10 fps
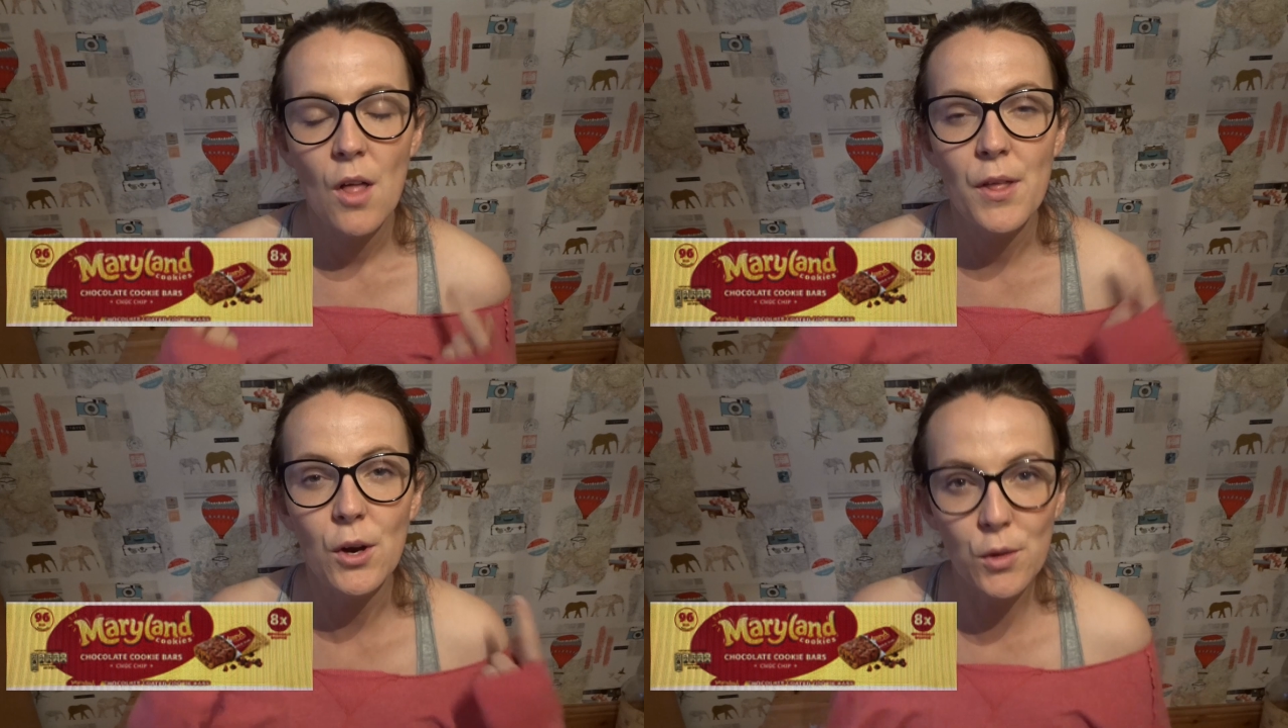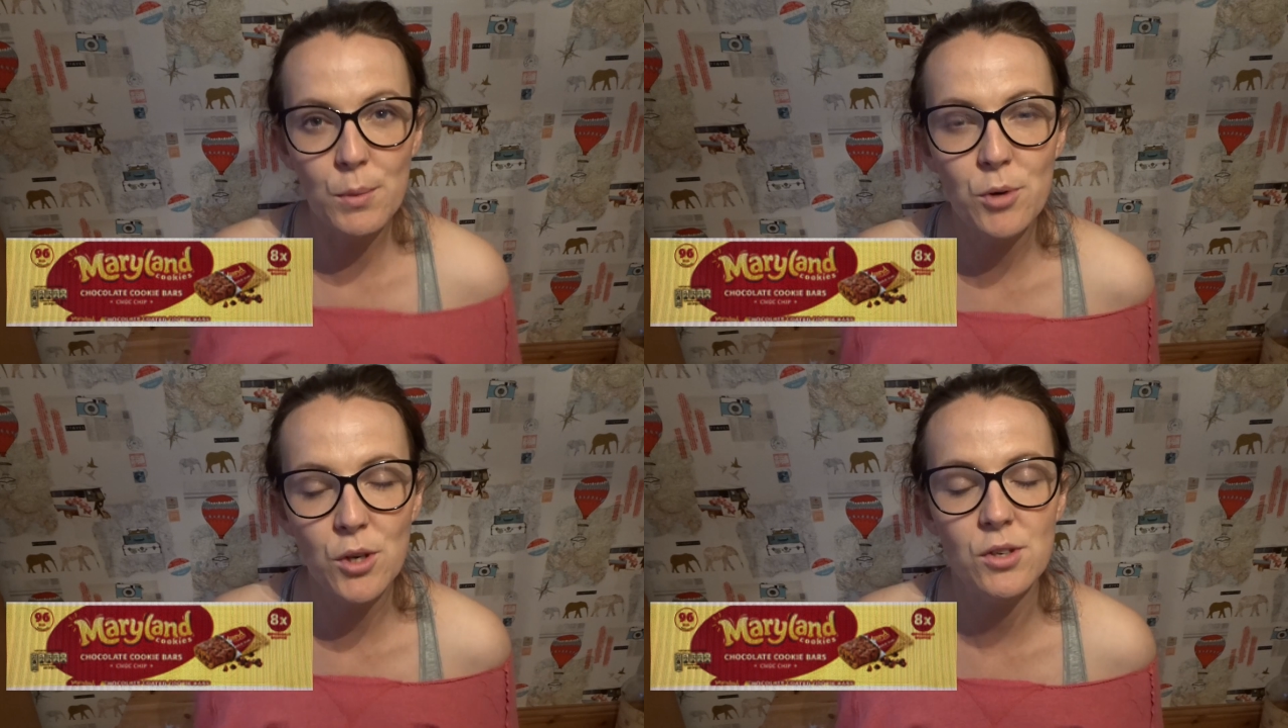The
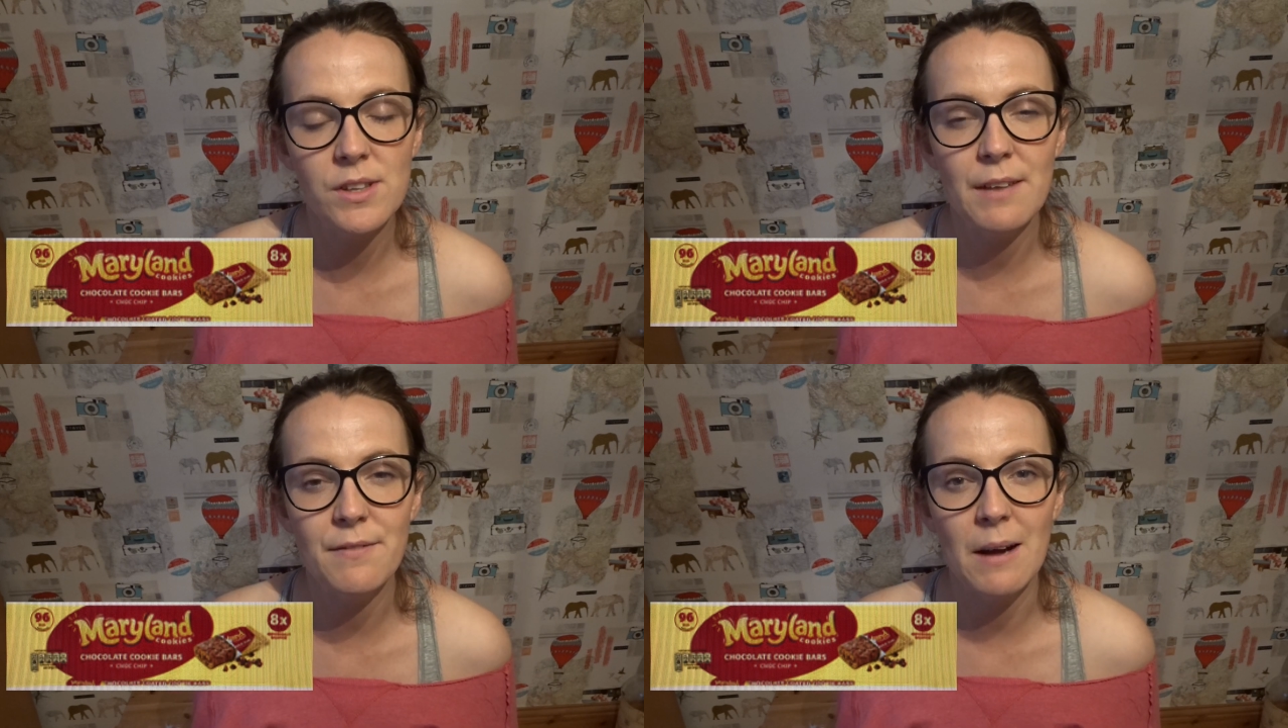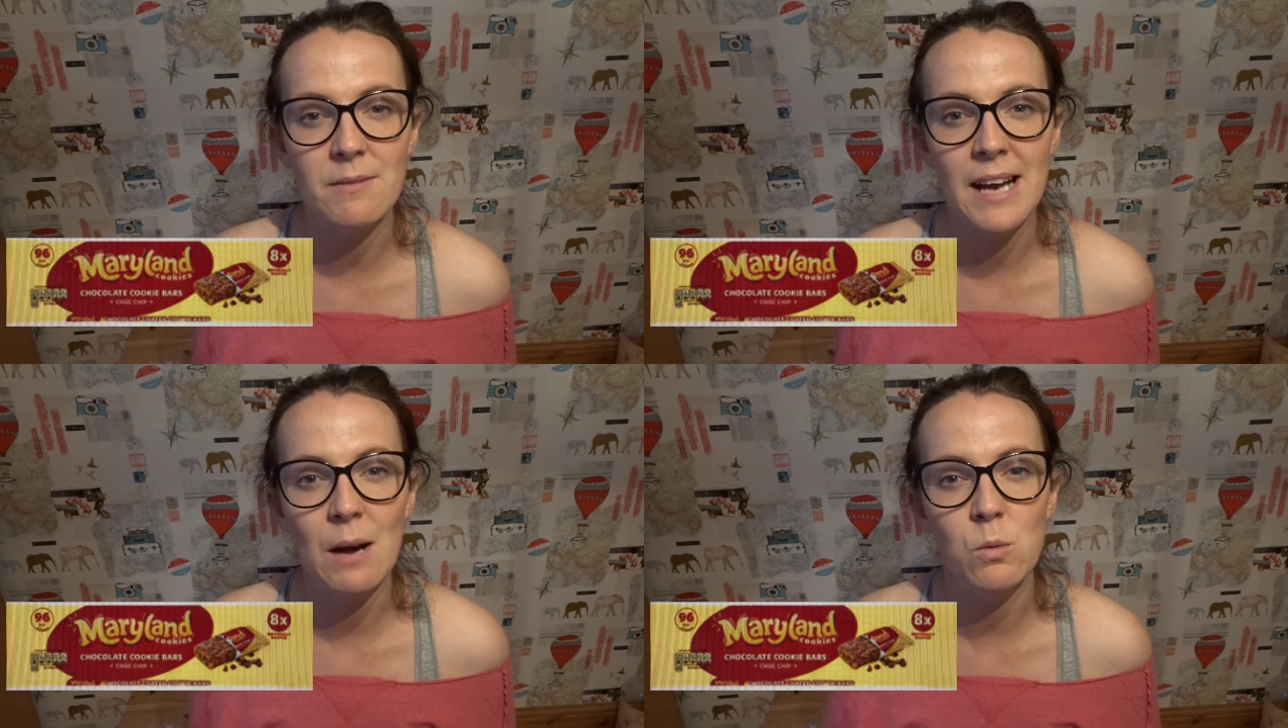other product they
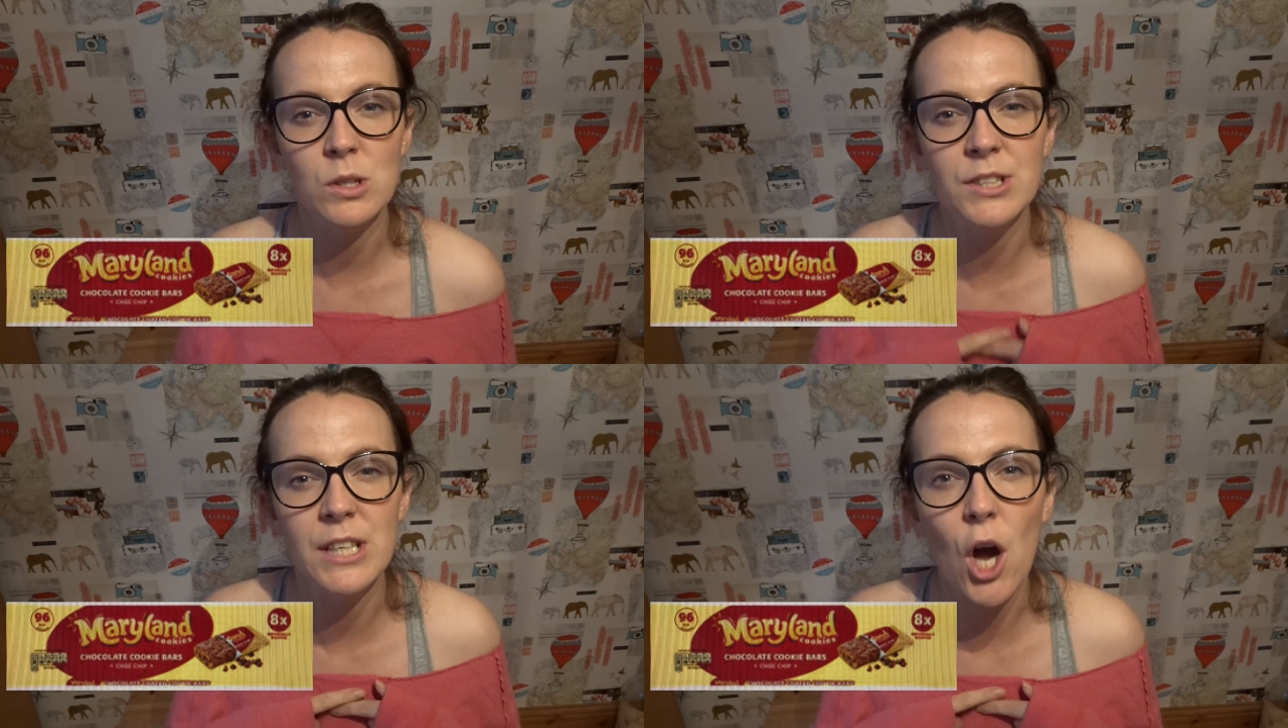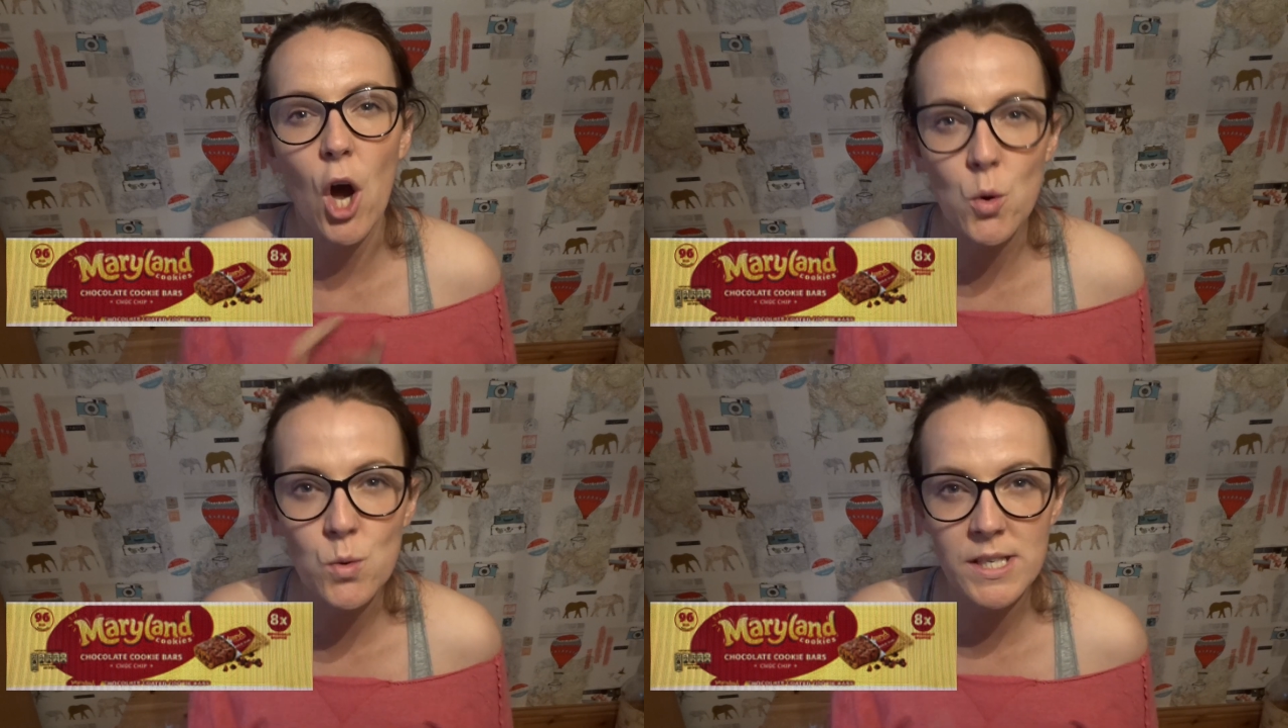found out was the
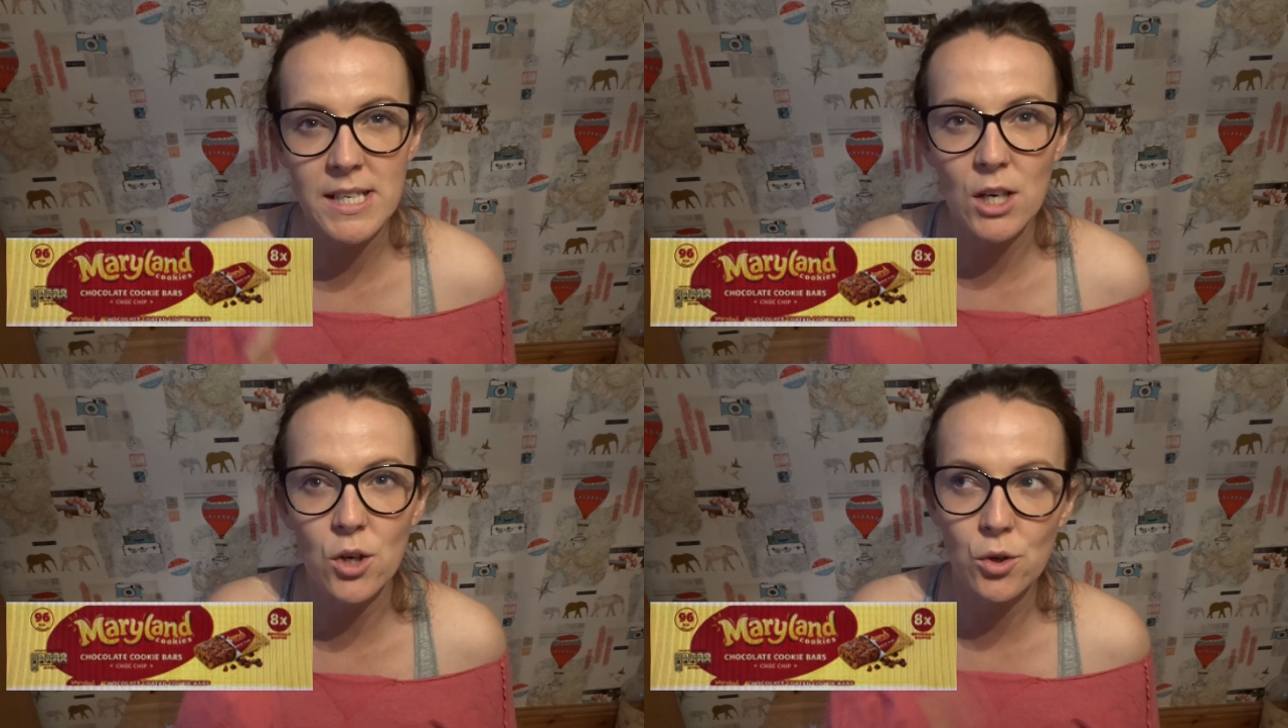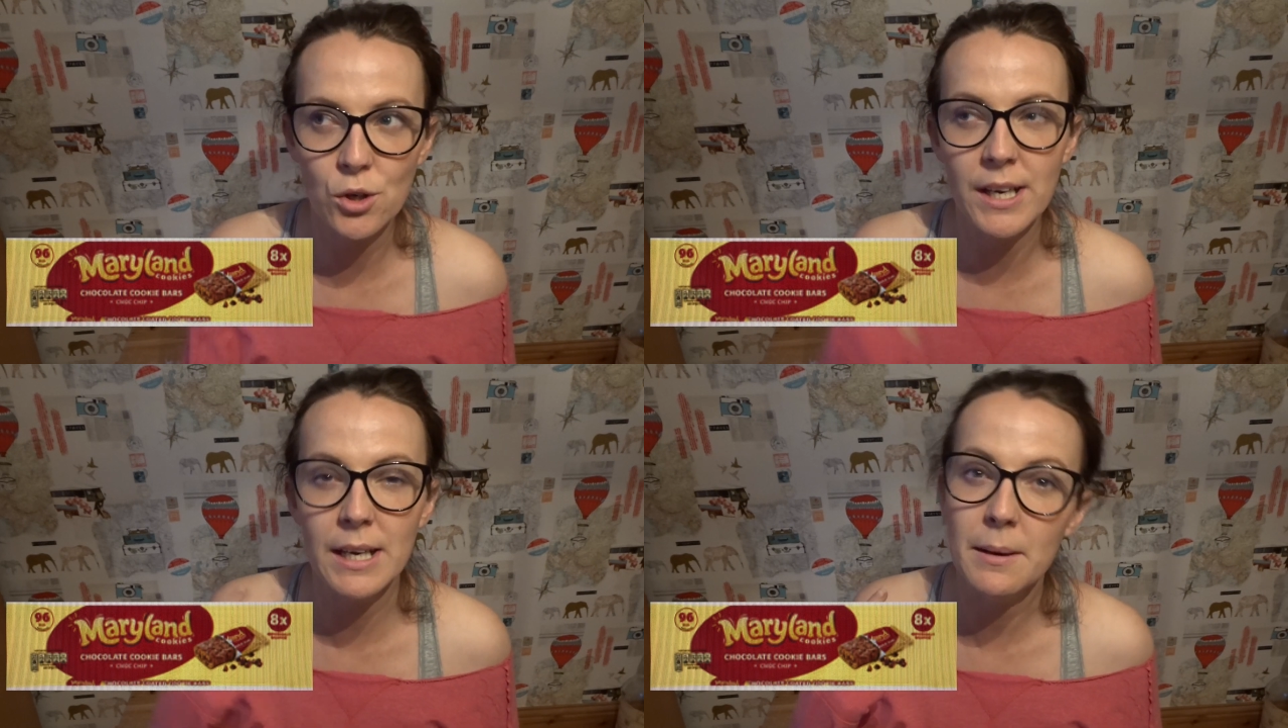Oaty
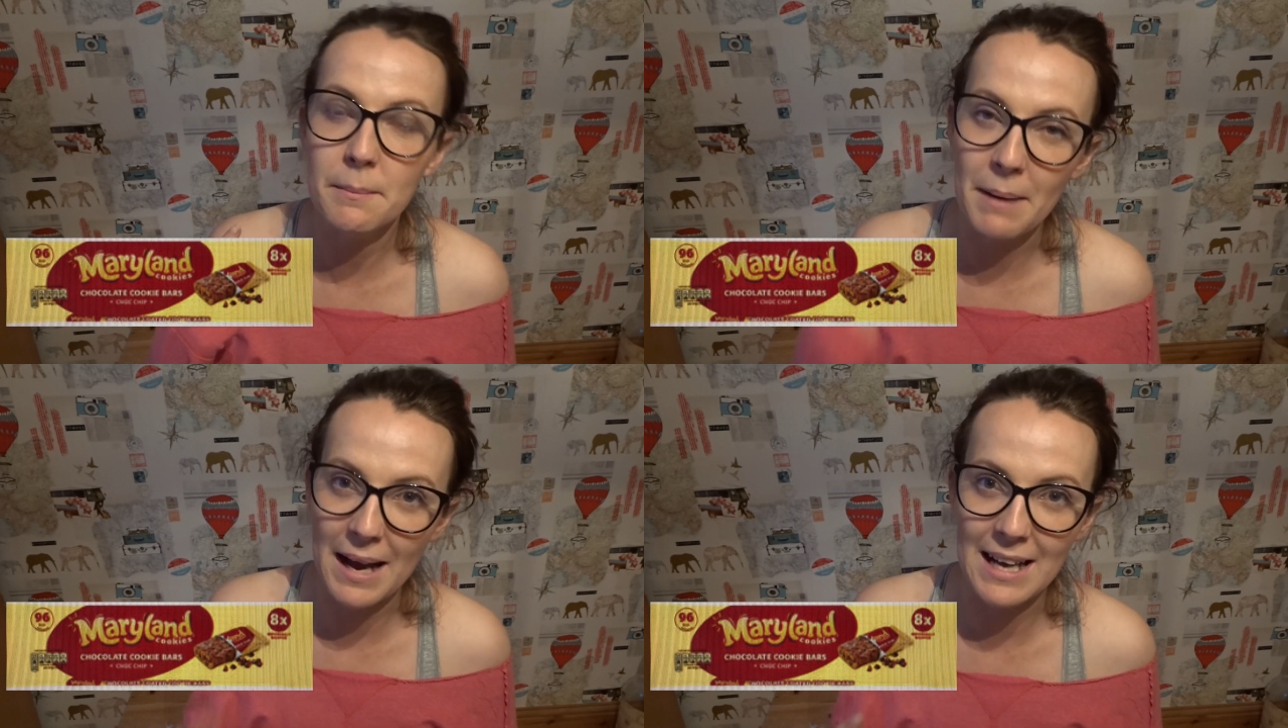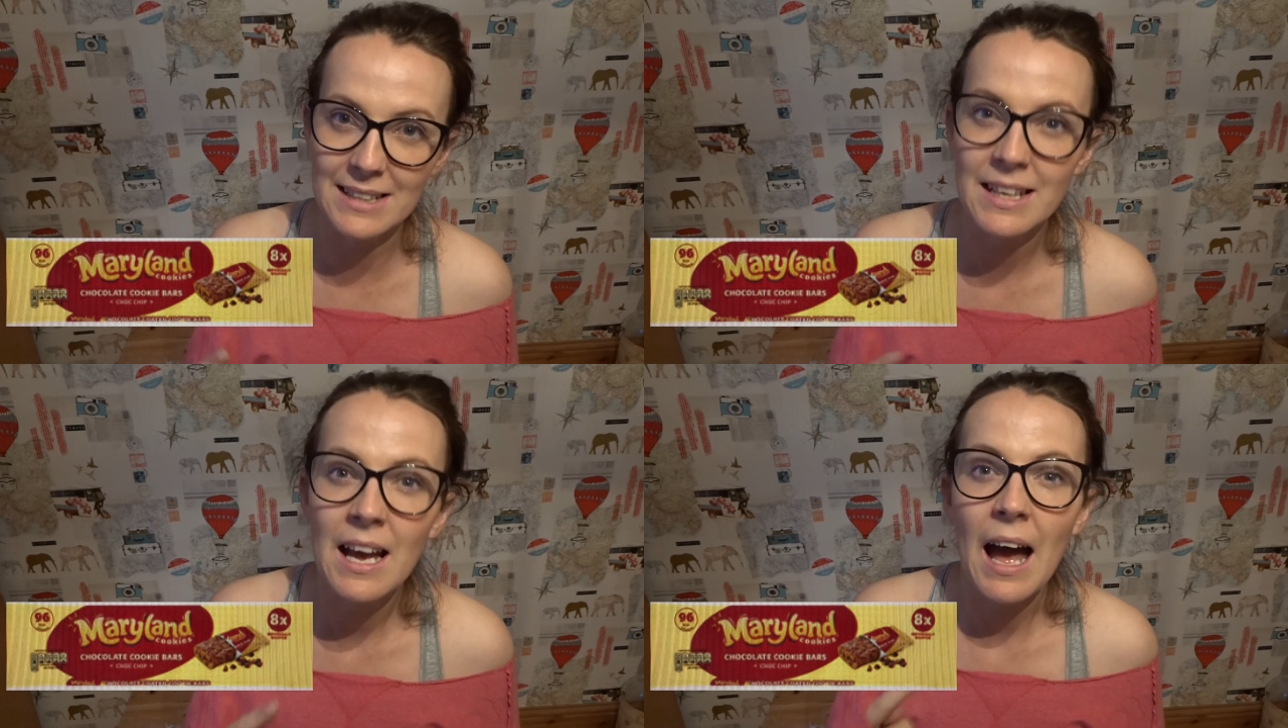cookie bars